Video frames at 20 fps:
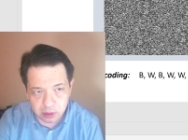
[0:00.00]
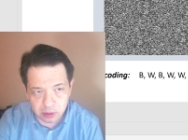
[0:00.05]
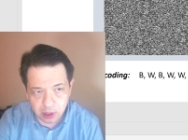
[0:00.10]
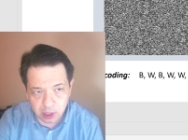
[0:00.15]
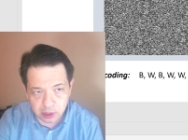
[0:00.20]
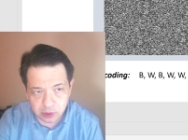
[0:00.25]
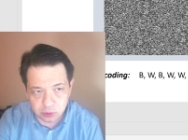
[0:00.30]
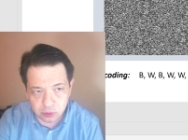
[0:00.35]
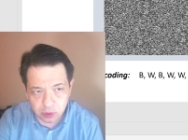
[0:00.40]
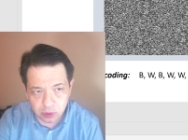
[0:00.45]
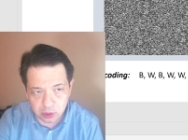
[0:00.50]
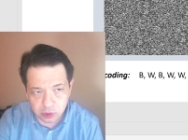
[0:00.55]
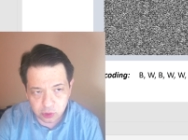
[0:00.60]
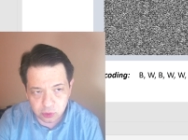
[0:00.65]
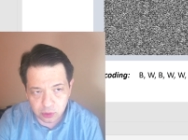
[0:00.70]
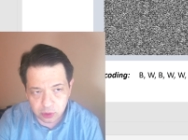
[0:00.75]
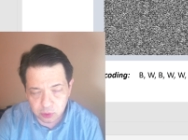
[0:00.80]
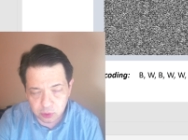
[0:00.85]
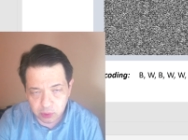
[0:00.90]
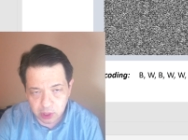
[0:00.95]
As
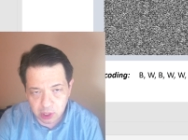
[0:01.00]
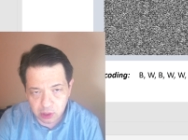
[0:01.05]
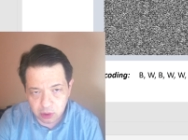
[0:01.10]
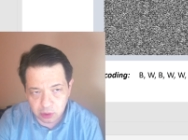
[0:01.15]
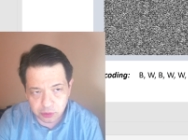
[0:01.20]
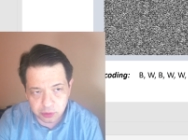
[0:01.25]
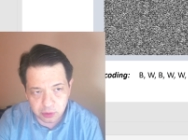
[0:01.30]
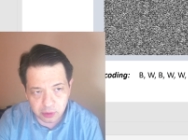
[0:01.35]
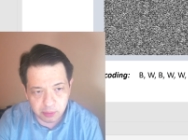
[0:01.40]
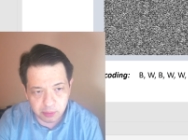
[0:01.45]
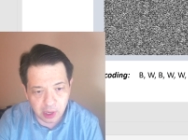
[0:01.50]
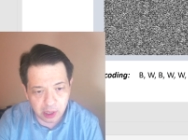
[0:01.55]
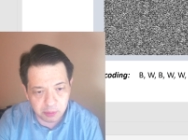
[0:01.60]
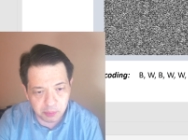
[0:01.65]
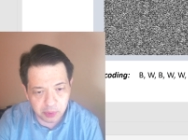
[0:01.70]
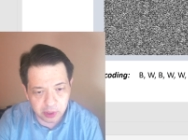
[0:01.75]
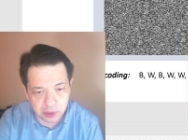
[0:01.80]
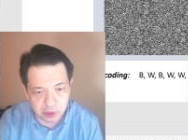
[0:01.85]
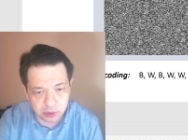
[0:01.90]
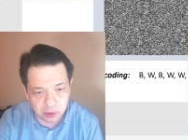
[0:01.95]
soon as we encounter a black
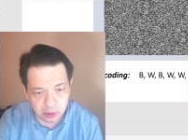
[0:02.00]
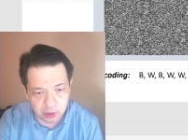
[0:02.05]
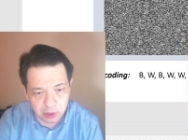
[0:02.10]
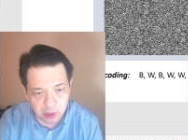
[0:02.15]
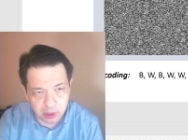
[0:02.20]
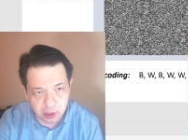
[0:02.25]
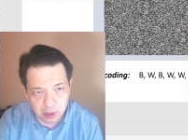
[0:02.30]
pixel,